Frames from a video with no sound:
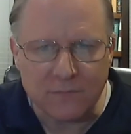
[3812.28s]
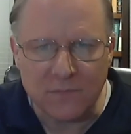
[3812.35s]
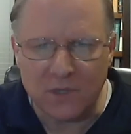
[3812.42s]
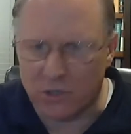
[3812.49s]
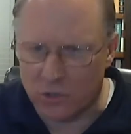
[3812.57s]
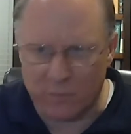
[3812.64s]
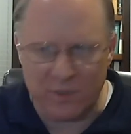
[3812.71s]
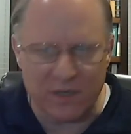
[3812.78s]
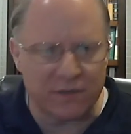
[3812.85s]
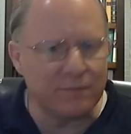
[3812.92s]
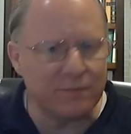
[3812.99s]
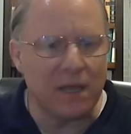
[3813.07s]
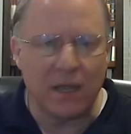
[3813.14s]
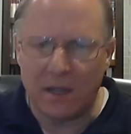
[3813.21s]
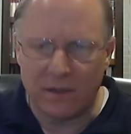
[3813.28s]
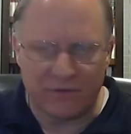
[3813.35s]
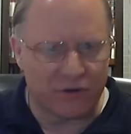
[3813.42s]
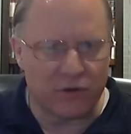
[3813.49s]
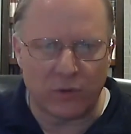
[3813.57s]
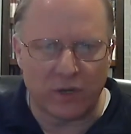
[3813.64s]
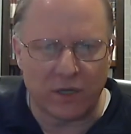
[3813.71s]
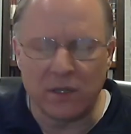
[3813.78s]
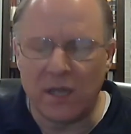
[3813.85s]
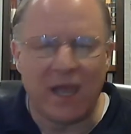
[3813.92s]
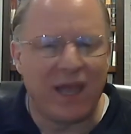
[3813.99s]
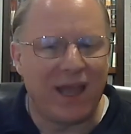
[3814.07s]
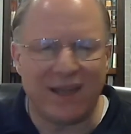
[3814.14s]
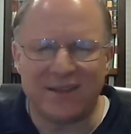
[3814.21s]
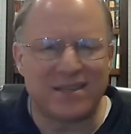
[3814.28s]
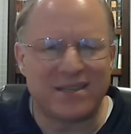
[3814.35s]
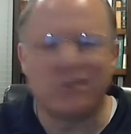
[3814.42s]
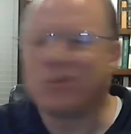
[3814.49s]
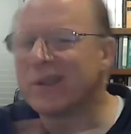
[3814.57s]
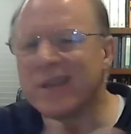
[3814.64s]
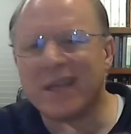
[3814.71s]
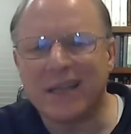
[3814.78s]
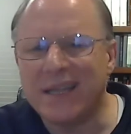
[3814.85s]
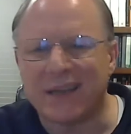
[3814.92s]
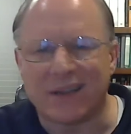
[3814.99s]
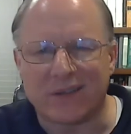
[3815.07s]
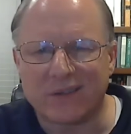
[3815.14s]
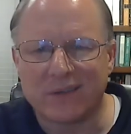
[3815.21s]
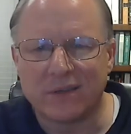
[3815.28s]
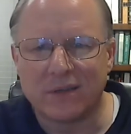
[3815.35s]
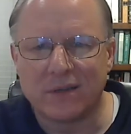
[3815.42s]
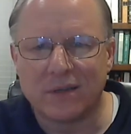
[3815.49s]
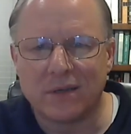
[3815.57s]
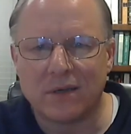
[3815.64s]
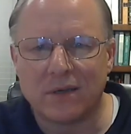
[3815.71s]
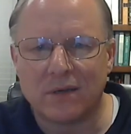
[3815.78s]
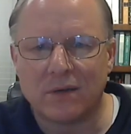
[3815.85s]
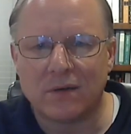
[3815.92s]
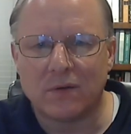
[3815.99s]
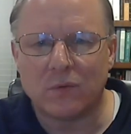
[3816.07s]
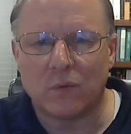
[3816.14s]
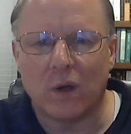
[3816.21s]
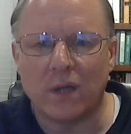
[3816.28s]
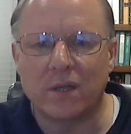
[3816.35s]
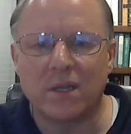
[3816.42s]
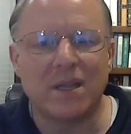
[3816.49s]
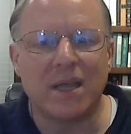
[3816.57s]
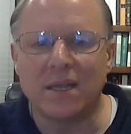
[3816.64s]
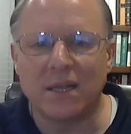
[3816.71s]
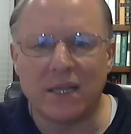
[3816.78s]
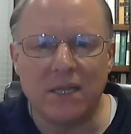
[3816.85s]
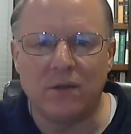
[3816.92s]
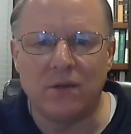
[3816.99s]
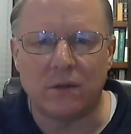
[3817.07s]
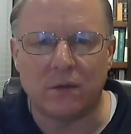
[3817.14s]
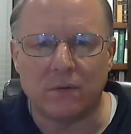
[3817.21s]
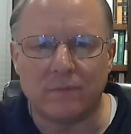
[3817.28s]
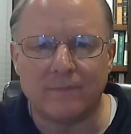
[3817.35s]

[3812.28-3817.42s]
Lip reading: Determinism, free will, and see where they lead us. What do they lead to?